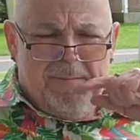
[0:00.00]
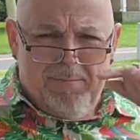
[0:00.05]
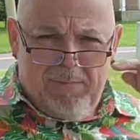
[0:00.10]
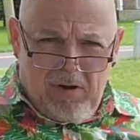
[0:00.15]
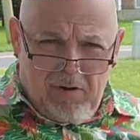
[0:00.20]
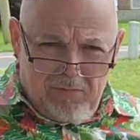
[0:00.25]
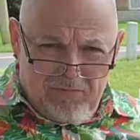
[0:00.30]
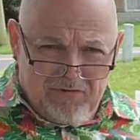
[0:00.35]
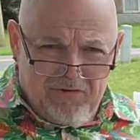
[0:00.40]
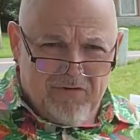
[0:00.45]

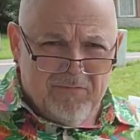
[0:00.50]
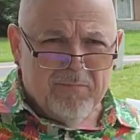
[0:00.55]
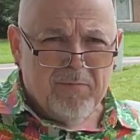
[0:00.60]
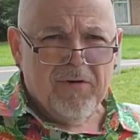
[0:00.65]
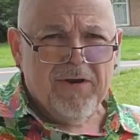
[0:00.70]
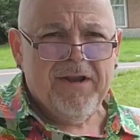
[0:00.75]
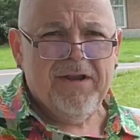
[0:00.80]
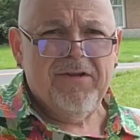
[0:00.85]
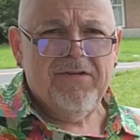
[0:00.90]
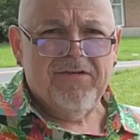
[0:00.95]
Moses
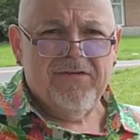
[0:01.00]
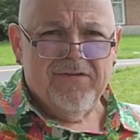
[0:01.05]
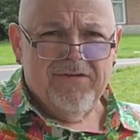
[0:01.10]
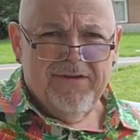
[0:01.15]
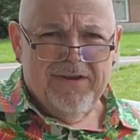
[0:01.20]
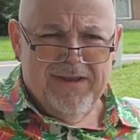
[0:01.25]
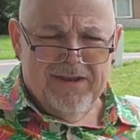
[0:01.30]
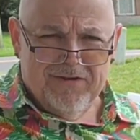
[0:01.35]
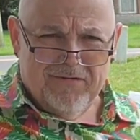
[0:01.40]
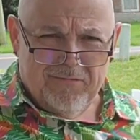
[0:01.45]

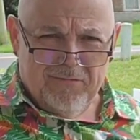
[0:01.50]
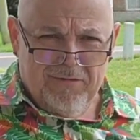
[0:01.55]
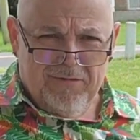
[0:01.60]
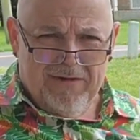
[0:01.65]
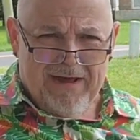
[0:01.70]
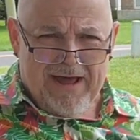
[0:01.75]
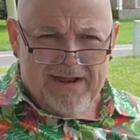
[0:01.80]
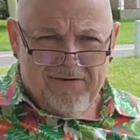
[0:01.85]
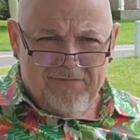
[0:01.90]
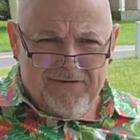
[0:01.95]
brings
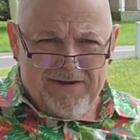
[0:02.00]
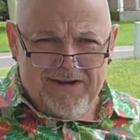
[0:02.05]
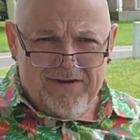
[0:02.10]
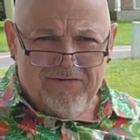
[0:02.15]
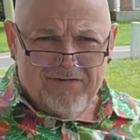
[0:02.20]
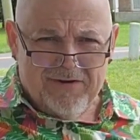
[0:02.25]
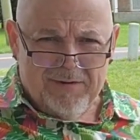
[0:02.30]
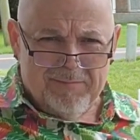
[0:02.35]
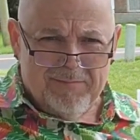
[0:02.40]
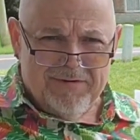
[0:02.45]
Israel out of
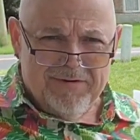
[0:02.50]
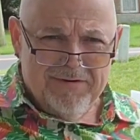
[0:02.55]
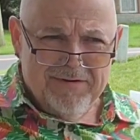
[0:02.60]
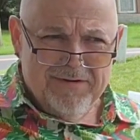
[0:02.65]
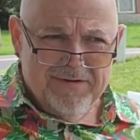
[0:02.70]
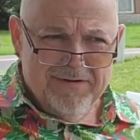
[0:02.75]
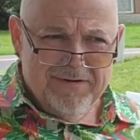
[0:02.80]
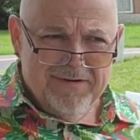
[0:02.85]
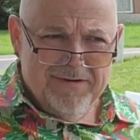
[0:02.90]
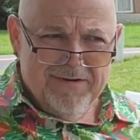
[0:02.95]
Egypt.
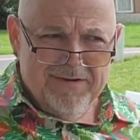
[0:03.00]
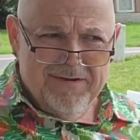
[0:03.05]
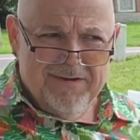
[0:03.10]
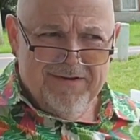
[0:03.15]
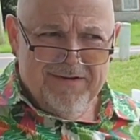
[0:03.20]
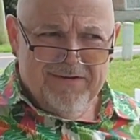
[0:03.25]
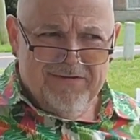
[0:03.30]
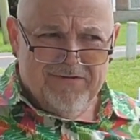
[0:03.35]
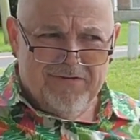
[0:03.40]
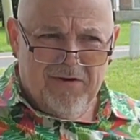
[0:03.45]

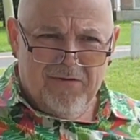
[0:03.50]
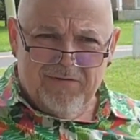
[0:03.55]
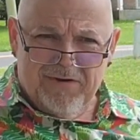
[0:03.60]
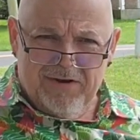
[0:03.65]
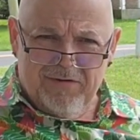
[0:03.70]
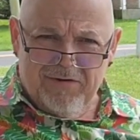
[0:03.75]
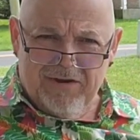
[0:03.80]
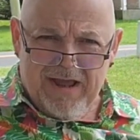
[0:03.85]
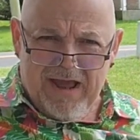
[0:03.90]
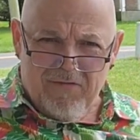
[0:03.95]
So
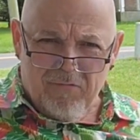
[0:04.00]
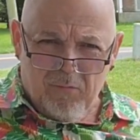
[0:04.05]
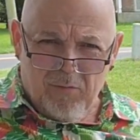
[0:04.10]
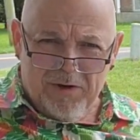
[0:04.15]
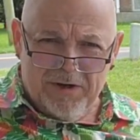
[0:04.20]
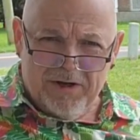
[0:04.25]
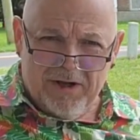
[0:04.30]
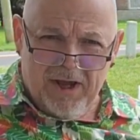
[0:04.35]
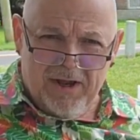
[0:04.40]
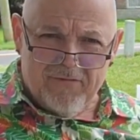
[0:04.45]
did you have
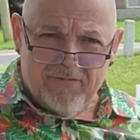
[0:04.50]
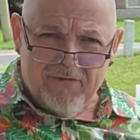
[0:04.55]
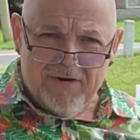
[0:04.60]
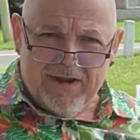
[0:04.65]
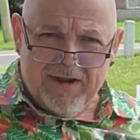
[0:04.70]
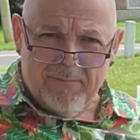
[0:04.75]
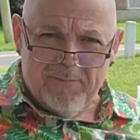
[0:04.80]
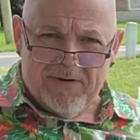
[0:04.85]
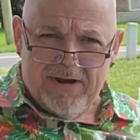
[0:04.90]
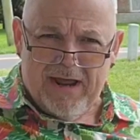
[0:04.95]
one
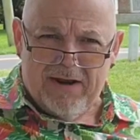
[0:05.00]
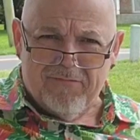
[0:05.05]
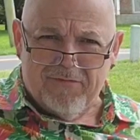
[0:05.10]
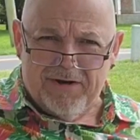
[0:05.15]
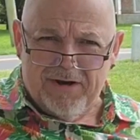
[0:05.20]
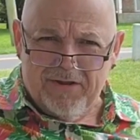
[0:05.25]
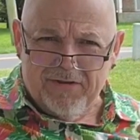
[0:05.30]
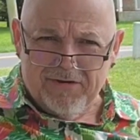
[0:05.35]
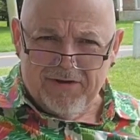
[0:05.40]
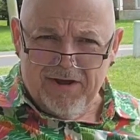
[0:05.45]
country coming out
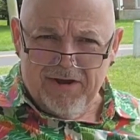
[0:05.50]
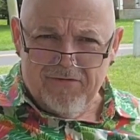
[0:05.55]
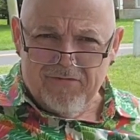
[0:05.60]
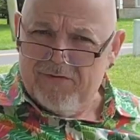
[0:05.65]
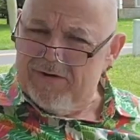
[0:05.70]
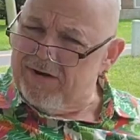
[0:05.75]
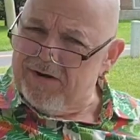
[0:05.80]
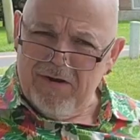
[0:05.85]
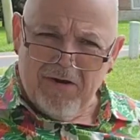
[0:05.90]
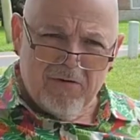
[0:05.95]
of another
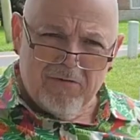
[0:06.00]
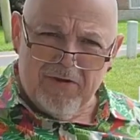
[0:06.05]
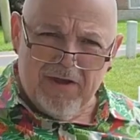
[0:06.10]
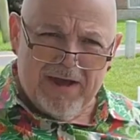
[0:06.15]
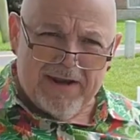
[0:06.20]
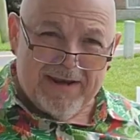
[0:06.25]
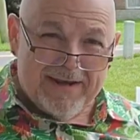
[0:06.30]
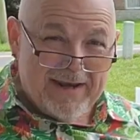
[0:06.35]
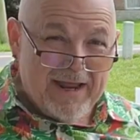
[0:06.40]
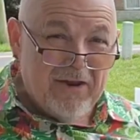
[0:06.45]
country? No,
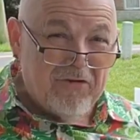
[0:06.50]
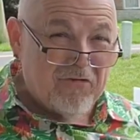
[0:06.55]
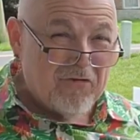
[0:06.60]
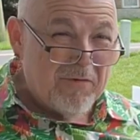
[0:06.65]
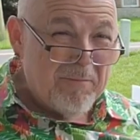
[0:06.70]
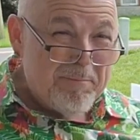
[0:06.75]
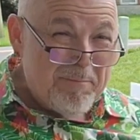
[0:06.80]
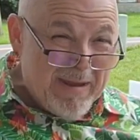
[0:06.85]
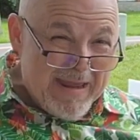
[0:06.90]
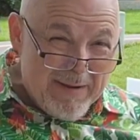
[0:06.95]
you had a
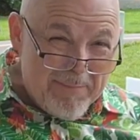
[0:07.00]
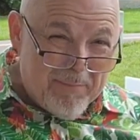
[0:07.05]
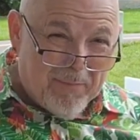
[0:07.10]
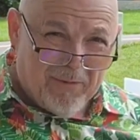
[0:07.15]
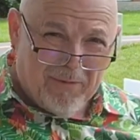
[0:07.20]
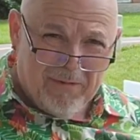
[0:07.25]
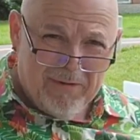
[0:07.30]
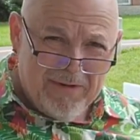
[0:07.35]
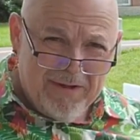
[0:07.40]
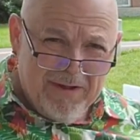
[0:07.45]
nation of
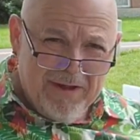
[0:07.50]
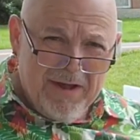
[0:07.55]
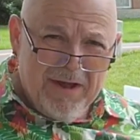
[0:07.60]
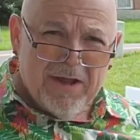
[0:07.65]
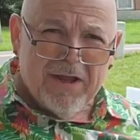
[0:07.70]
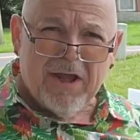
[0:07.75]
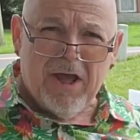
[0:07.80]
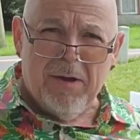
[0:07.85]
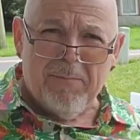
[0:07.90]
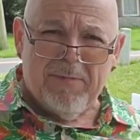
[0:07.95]
people
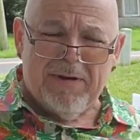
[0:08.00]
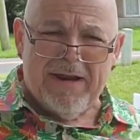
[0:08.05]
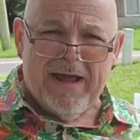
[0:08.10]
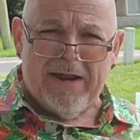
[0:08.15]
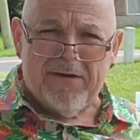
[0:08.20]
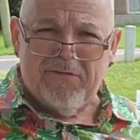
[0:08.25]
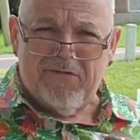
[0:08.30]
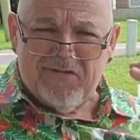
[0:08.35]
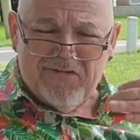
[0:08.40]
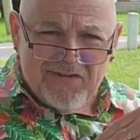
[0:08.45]
coming
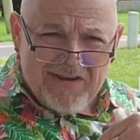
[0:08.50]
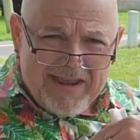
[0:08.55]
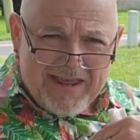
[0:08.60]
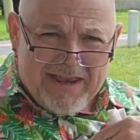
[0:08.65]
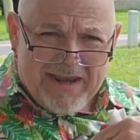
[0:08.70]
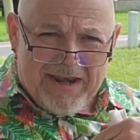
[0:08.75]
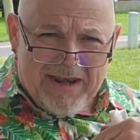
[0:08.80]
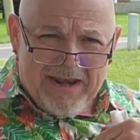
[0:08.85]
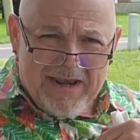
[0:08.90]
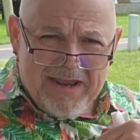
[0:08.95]
out of
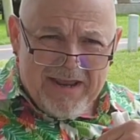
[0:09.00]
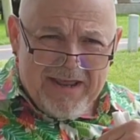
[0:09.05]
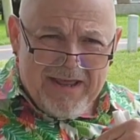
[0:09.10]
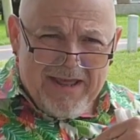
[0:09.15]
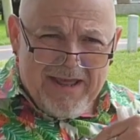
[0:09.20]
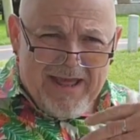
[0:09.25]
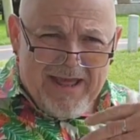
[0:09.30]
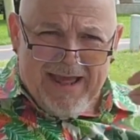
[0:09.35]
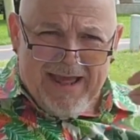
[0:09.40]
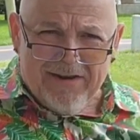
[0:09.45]
sin.
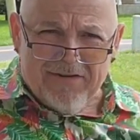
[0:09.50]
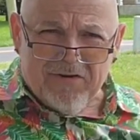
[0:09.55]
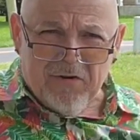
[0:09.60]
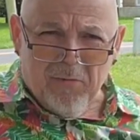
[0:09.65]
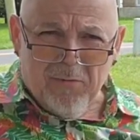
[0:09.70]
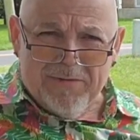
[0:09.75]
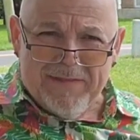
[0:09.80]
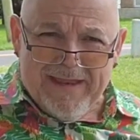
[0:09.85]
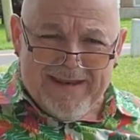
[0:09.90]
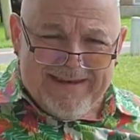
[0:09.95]
And
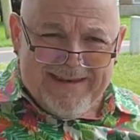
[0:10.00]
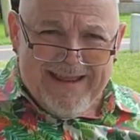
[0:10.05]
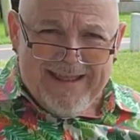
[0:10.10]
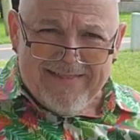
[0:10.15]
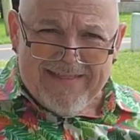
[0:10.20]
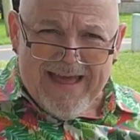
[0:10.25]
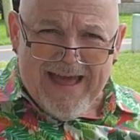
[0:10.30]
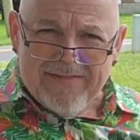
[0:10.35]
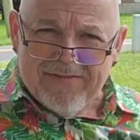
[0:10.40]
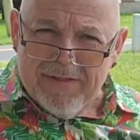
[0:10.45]
so when they
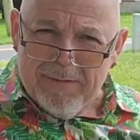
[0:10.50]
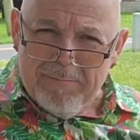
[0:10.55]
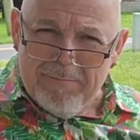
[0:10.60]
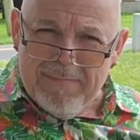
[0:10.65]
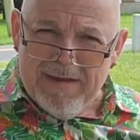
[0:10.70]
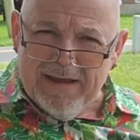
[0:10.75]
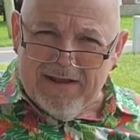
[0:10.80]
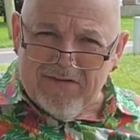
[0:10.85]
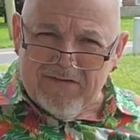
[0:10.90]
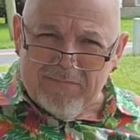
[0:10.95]
did that, the
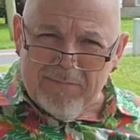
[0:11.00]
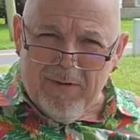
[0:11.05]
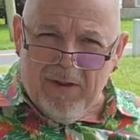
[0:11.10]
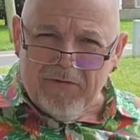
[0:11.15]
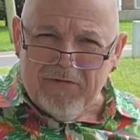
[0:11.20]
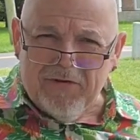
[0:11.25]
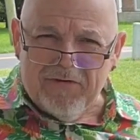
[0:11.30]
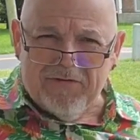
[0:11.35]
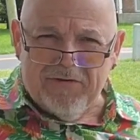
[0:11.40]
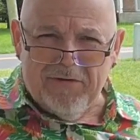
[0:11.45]
mixed
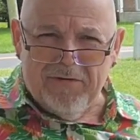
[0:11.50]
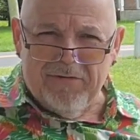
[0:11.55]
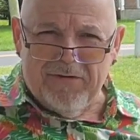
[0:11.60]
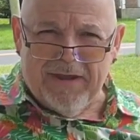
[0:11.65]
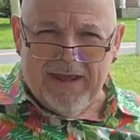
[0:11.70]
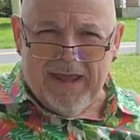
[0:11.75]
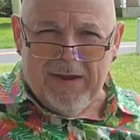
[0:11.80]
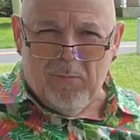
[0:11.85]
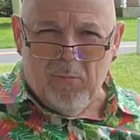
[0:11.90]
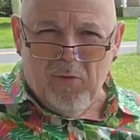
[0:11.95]

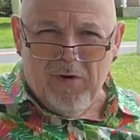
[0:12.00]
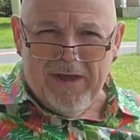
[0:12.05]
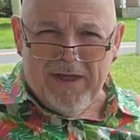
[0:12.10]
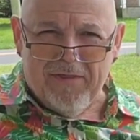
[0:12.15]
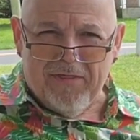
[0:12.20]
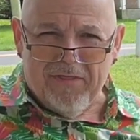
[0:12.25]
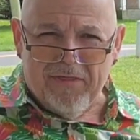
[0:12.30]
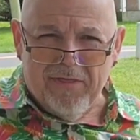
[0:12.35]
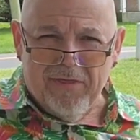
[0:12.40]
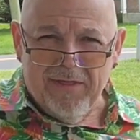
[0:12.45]
multitude came
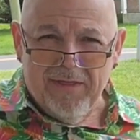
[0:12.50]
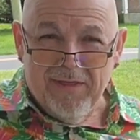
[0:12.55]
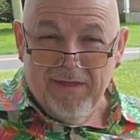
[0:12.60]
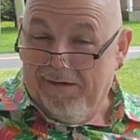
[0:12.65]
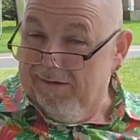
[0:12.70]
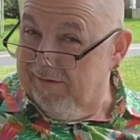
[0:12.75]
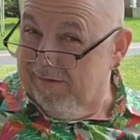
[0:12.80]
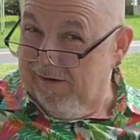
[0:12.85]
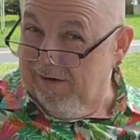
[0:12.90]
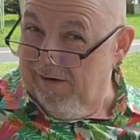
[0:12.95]
with.
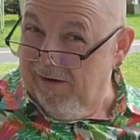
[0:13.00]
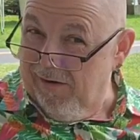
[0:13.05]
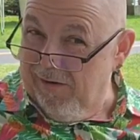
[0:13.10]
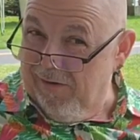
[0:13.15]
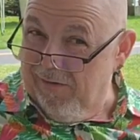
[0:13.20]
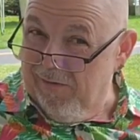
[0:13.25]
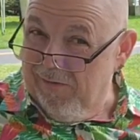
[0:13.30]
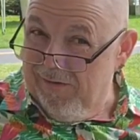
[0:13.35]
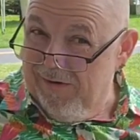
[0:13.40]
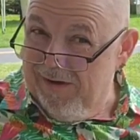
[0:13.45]

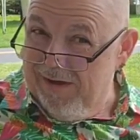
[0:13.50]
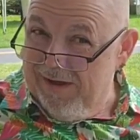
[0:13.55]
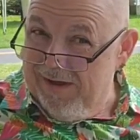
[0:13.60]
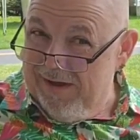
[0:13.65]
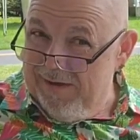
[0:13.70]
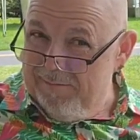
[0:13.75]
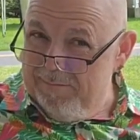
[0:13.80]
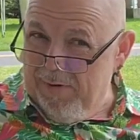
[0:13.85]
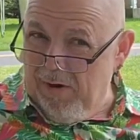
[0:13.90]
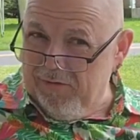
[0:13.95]
Uh-oh,
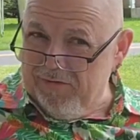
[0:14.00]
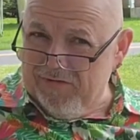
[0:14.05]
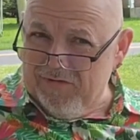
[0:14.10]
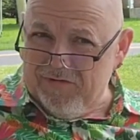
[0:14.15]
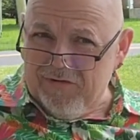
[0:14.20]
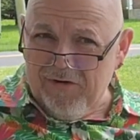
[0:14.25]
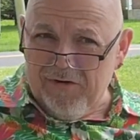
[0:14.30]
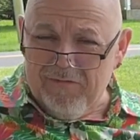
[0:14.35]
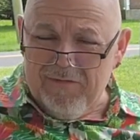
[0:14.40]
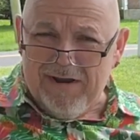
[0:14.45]

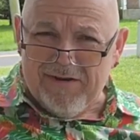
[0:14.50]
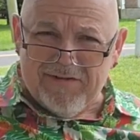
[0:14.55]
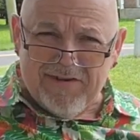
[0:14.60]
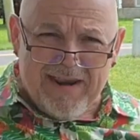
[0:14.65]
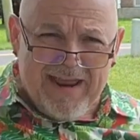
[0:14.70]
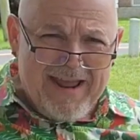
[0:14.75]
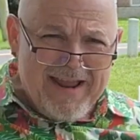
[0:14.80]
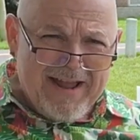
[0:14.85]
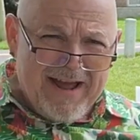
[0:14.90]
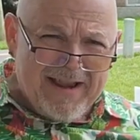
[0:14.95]
Moses turned around and
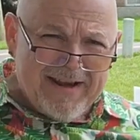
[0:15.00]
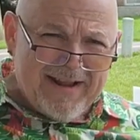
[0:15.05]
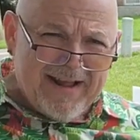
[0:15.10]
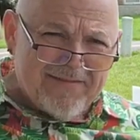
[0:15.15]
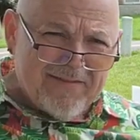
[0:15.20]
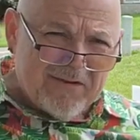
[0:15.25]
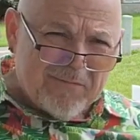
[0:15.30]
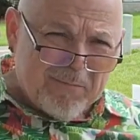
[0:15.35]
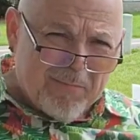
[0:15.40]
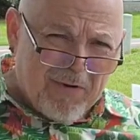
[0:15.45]
said, Hey, God, I
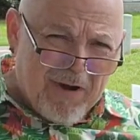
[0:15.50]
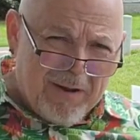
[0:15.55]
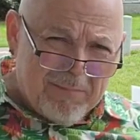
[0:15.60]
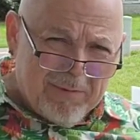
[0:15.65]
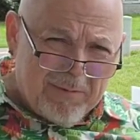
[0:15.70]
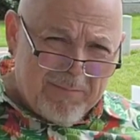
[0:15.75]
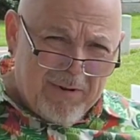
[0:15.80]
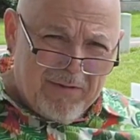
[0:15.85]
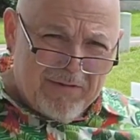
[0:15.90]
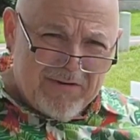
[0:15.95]
got this
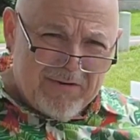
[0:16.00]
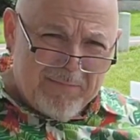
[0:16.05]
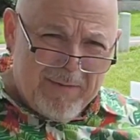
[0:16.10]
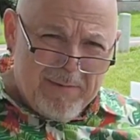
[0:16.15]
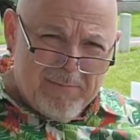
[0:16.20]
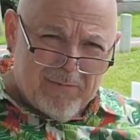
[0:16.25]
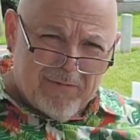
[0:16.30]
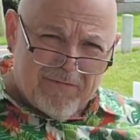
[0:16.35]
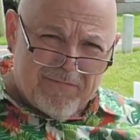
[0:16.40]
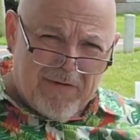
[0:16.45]
problem. All these
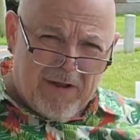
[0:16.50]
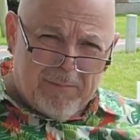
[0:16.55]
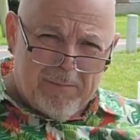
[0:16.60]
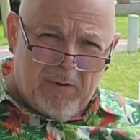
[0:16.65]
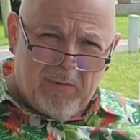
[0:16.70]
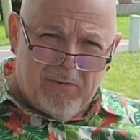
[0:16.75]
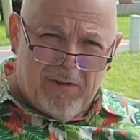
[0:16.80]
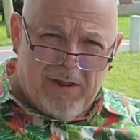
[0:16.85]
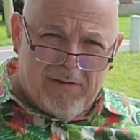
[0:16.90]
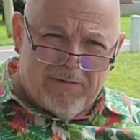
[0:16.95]
people are
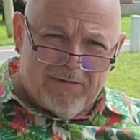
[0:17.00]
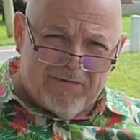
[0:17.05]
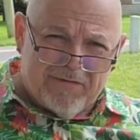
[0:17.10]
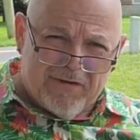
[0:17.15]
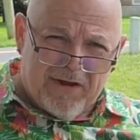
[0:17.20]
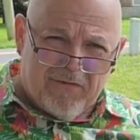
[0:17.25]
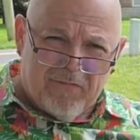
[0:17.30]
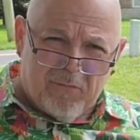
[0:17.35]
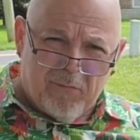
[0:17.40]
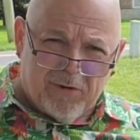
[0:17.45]
following me with all their
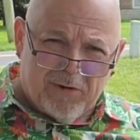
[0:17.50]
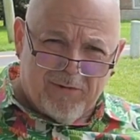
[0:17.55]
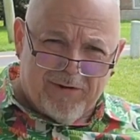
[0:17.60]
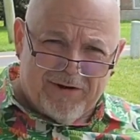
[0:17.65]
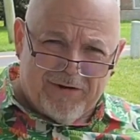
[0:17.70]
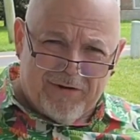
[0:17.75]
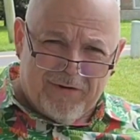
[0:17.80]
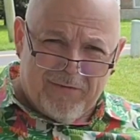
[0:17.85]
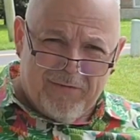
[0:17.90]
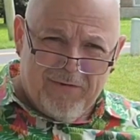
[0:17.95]
stuff. What do
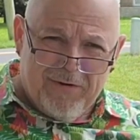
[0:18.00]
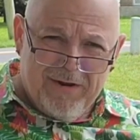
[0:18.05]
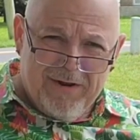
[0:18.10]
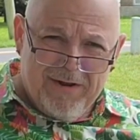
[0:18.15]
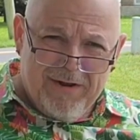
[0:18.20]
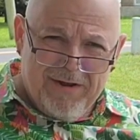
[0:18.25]
I do?